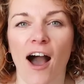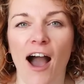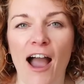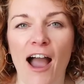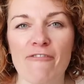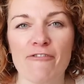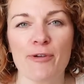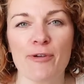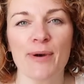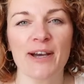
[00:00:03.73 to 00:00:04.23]

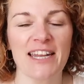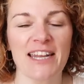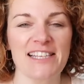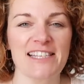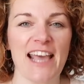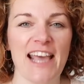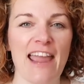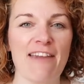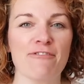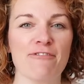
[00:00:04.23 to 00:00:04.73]
Hi everyone, it's
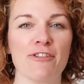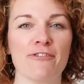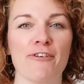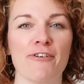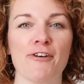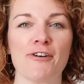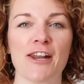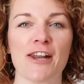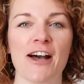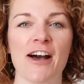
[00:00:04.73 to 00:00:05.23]
Kate from the
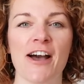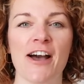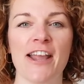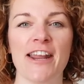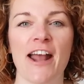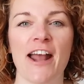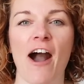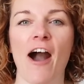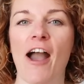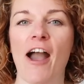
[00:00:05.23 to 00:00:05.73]
Fold
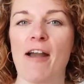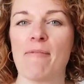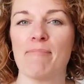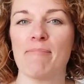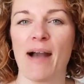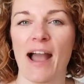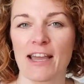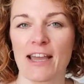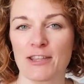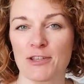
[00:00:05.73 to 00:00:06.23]
Line. I am
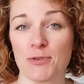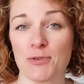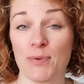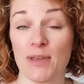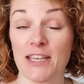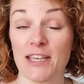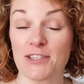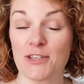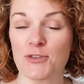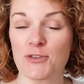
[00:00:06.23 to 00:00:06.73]
back this
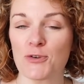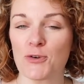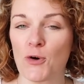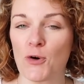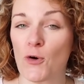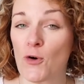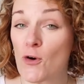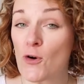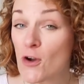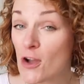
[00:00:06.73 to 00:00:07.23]
week to
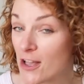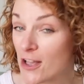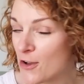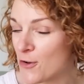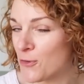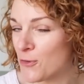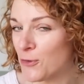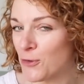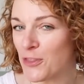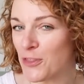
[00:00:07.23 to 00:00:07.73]
talk
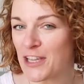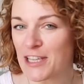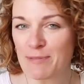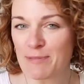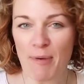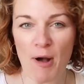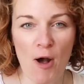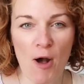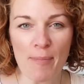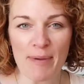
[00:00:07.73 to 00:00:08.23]
all things
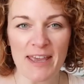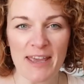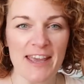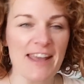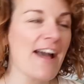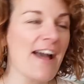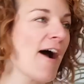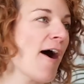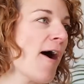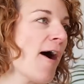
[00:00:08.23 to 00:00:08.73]

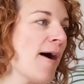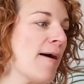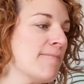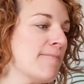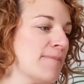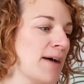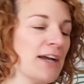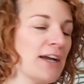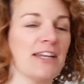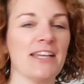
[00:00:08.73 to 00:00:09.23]
Barbie.
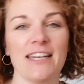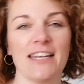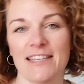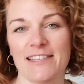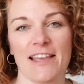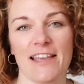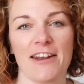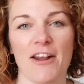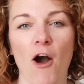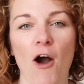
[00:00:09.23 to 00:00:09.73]
I nearly
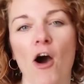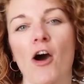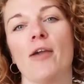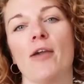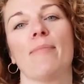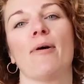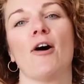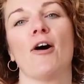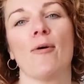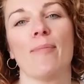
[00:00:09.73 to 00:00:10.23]
said hi
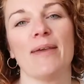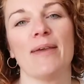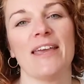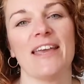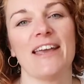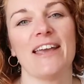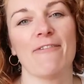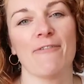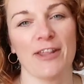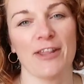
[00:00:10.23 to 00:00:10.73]

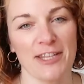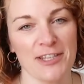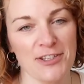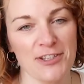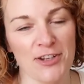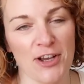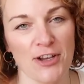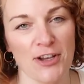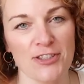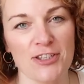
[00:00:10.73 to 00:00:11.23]
Barbie when this
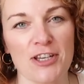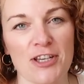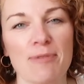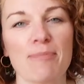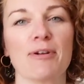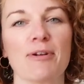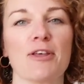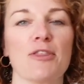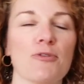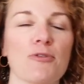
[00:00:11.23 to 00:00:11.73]
started,
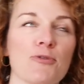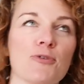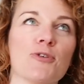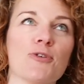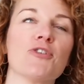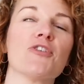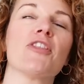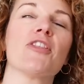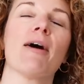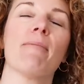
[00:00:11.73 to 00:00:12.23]
but I
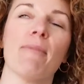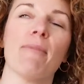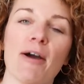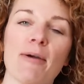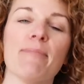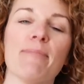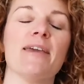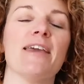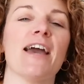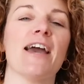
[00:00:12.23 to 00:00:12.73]
thought that
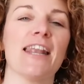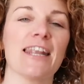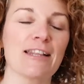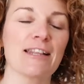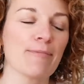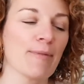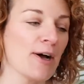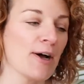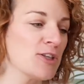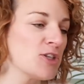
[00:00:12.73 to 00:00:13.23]
might be a
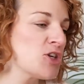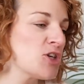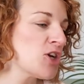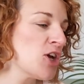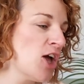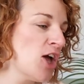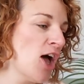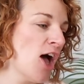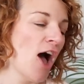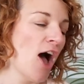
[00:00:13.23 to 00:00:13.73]
little
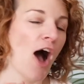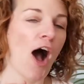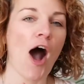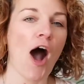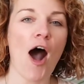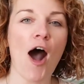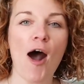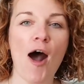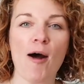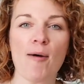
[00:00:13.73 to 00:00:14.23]
much.
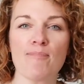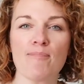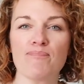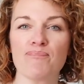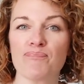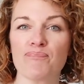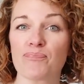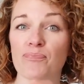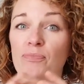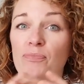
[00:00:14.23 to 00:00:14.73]

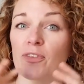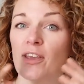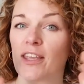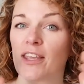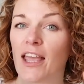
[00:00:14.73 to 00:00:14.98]
If